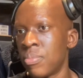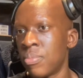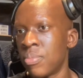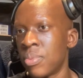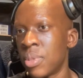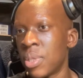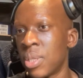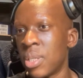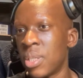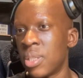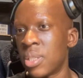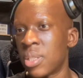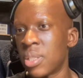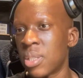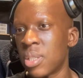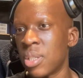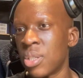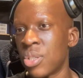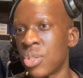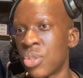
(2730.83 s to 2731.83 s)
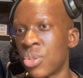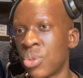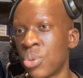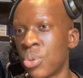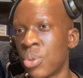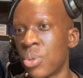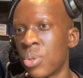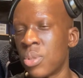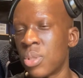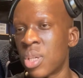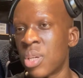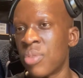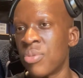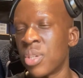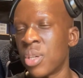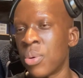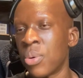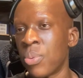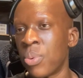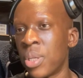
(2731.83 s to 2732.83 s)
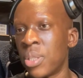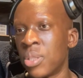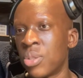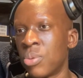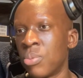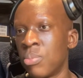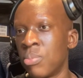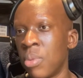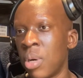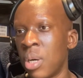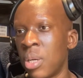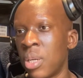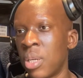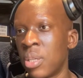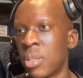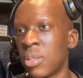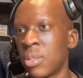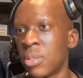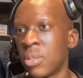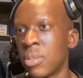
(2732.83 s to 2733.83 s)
Here's Ashore, gives it away to Mane.